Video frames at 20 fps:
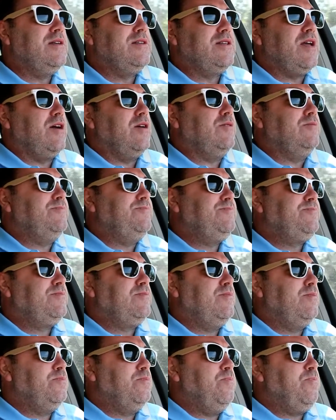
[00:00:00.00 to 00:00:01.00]
So
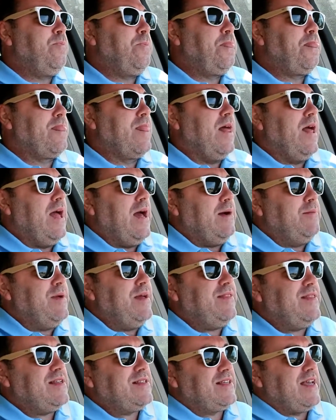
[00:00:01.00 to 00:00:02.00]
I
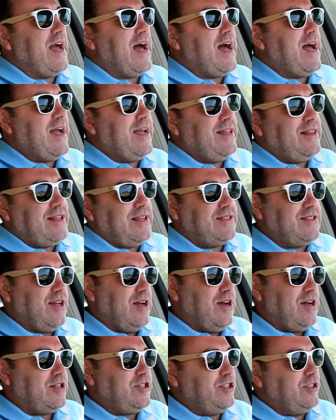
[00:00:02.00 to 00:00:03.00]
met this guy at this
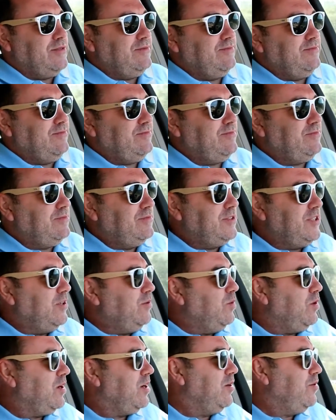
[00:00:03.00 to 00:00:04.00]
auction,
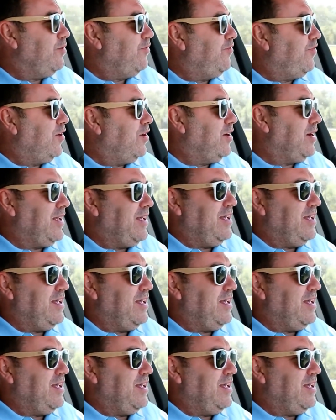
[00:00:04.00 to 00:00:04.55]
and we're going to refer to